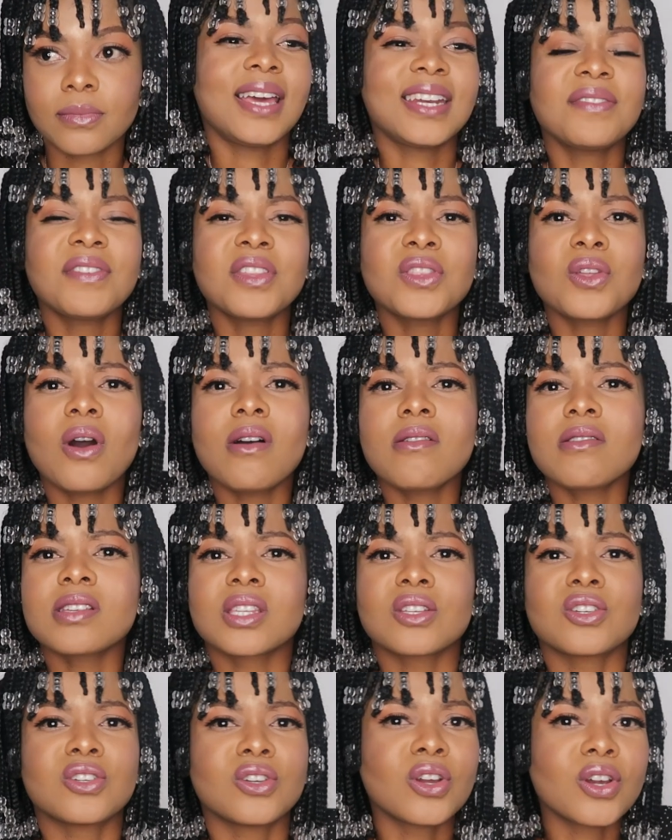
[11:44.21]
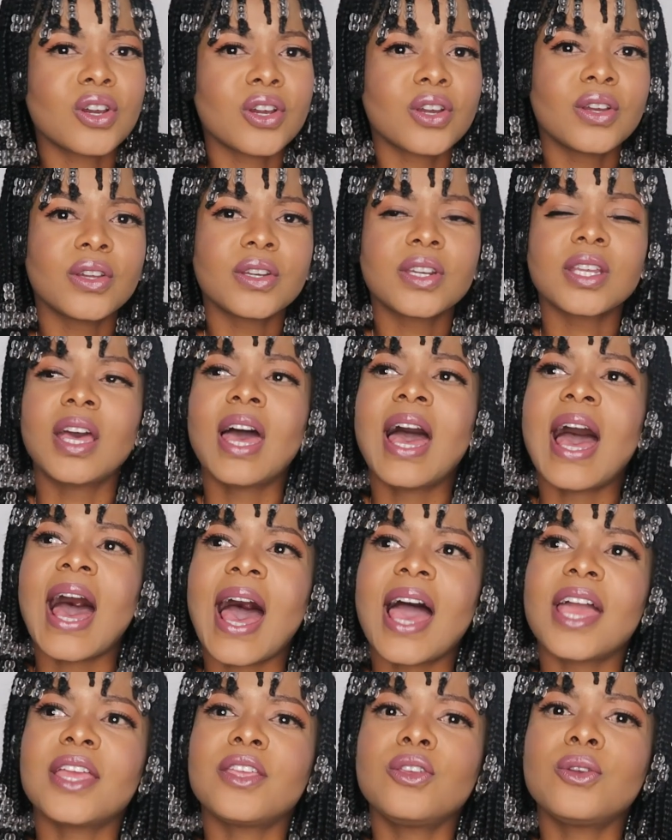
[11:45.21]
And even though I was a nerd,
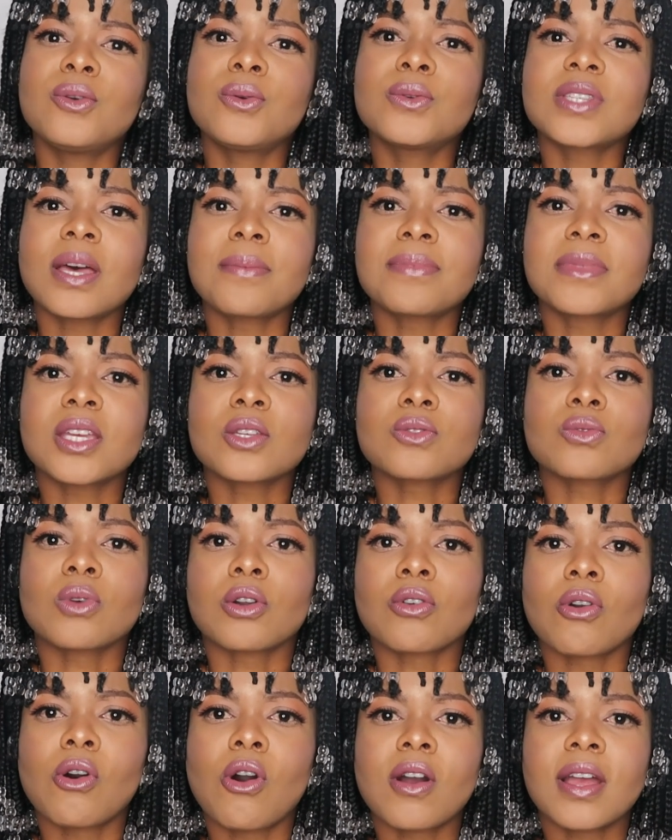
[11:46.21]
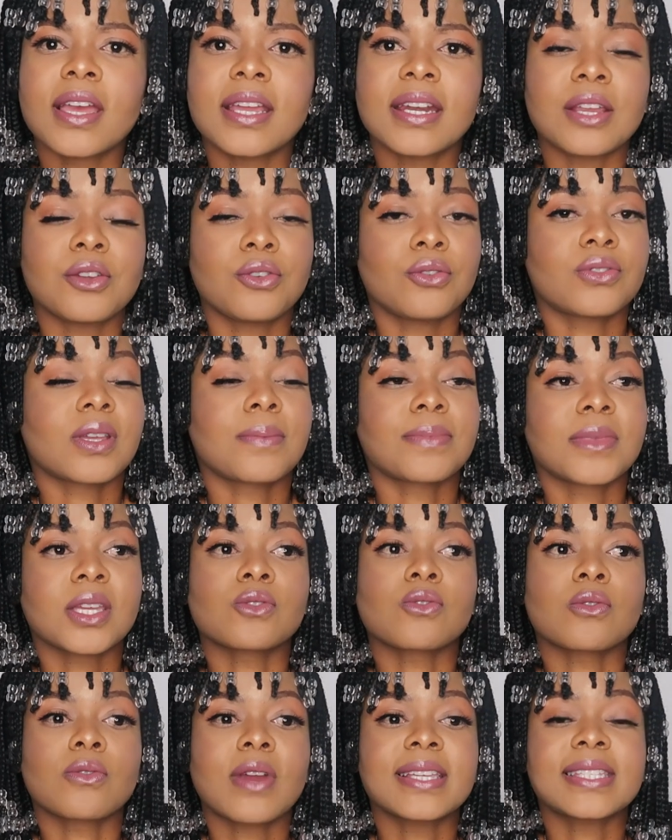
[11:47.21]
I knew some things were wrong and I knew some
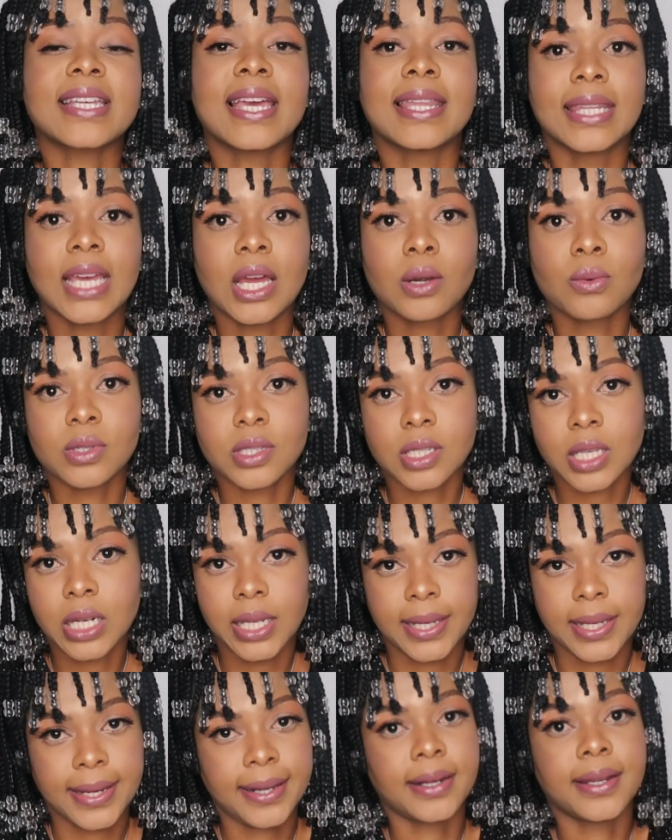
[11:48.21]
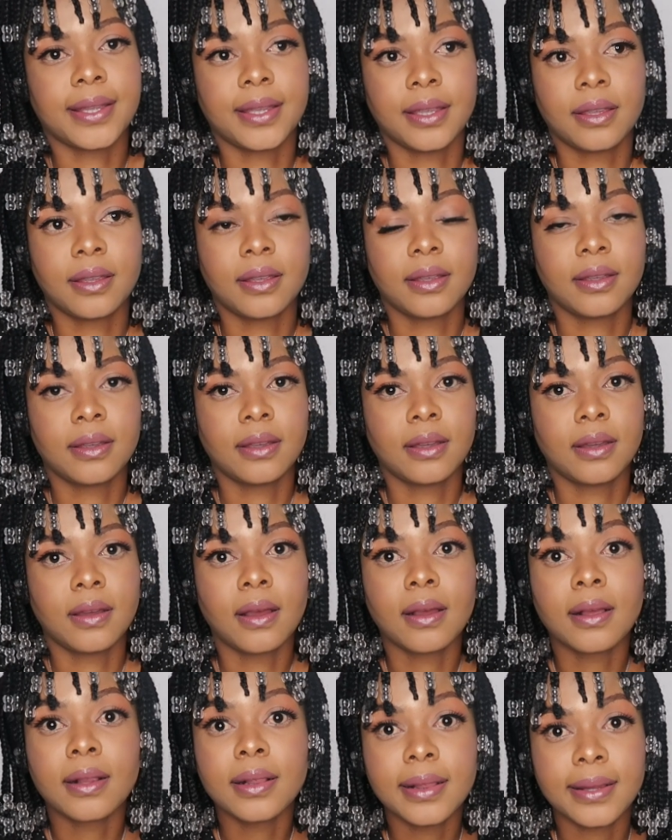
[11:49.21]
things were right, and that was clearly
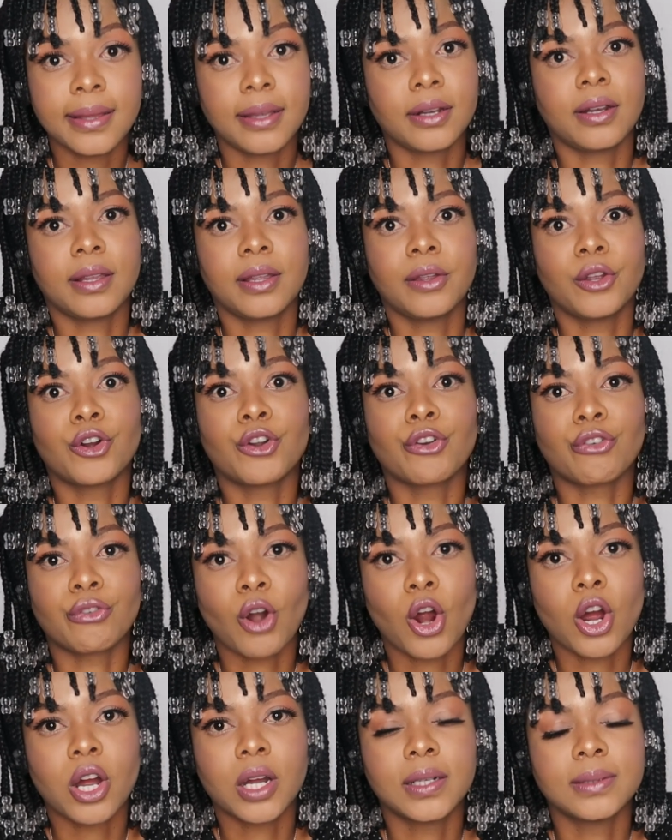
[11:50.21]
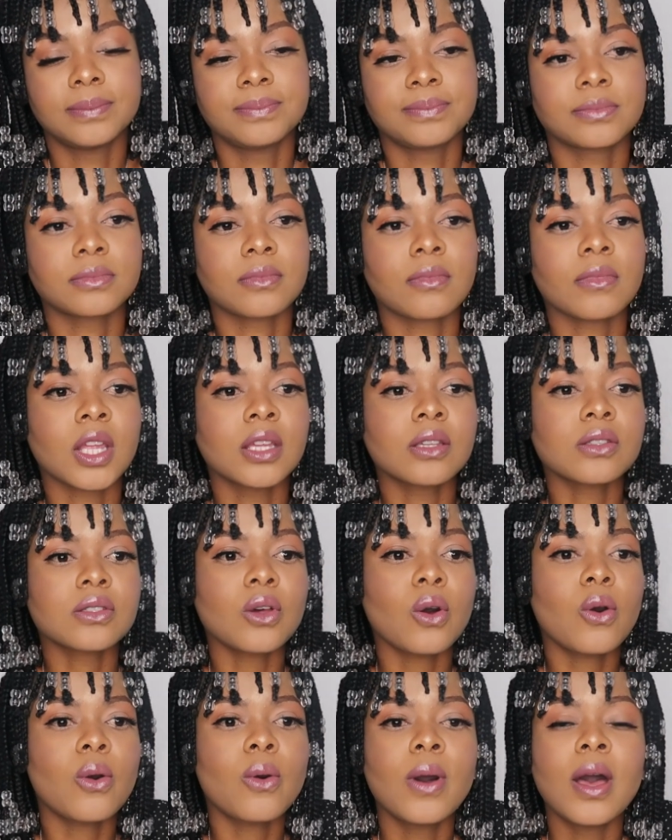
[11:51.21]
wrong.
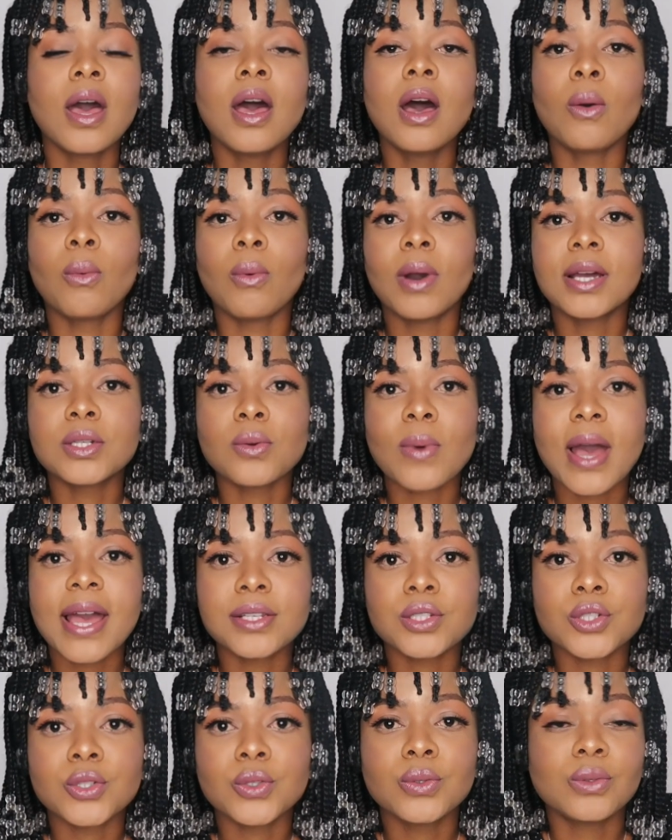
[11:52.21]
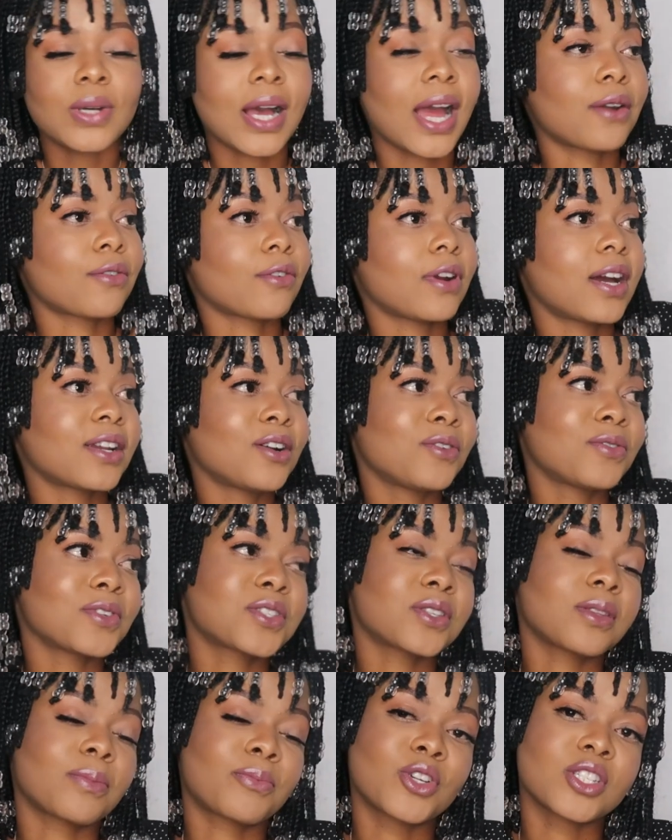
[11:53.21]
So what do? I run over
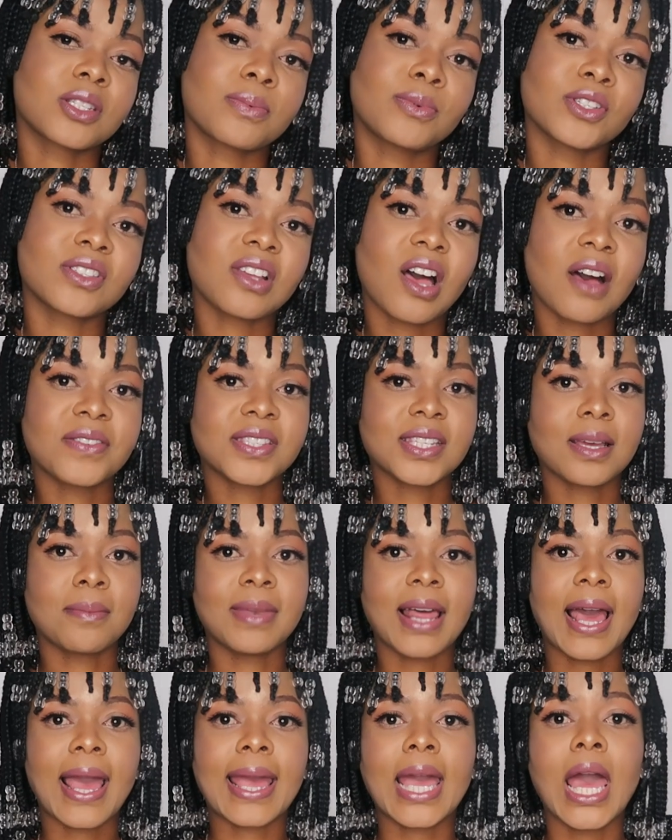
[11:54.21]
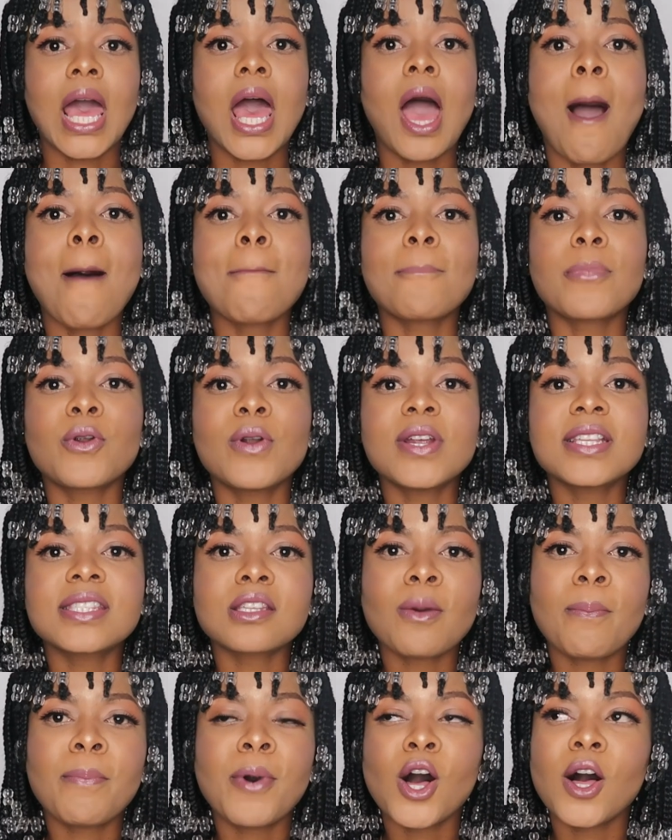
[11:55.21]
to the principal's office. I'm like,
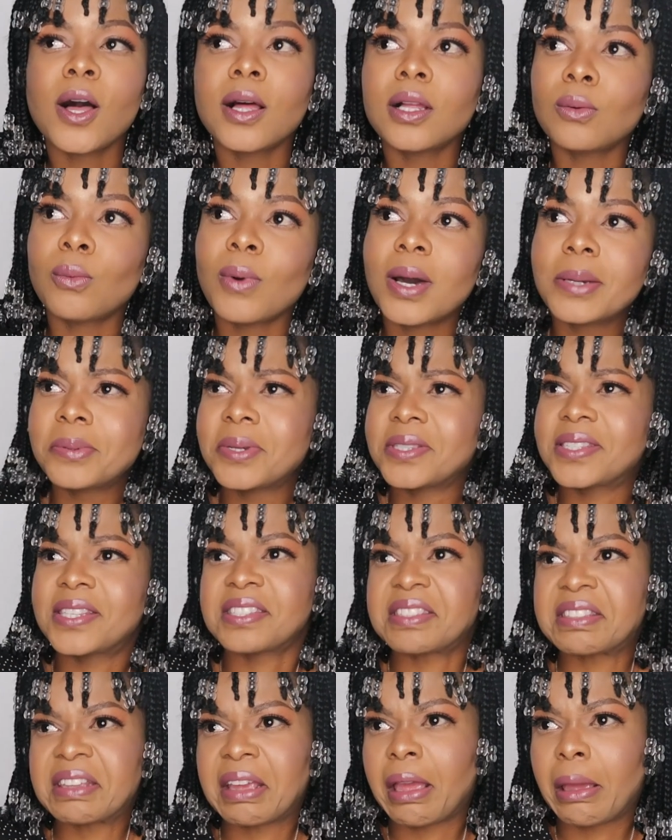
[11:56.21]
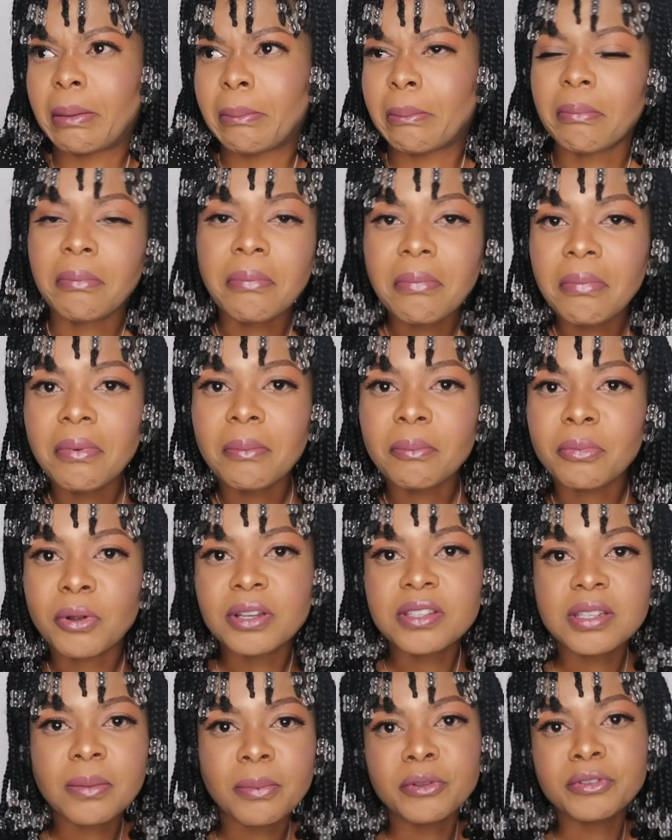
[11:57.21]
principal, what was his name?
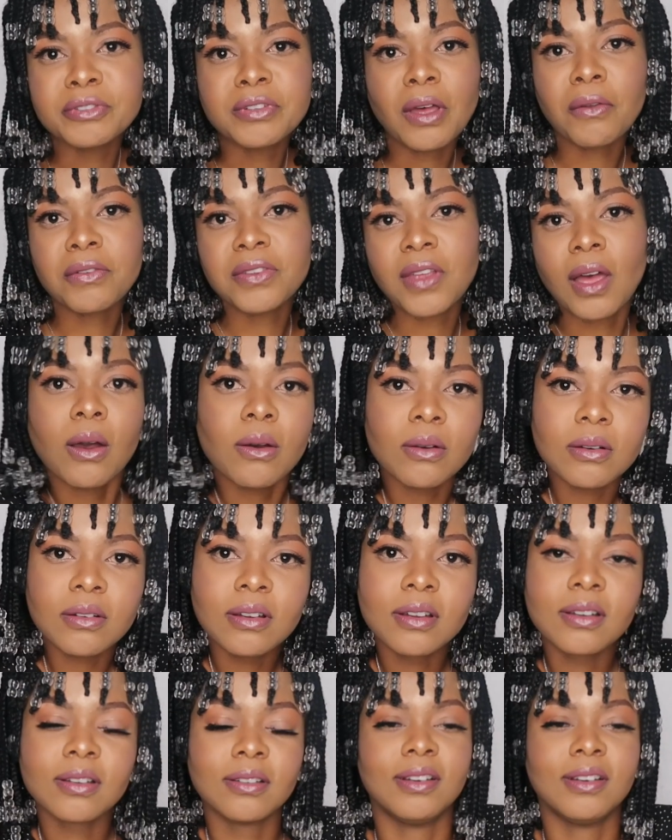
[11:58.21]
Principal so-so.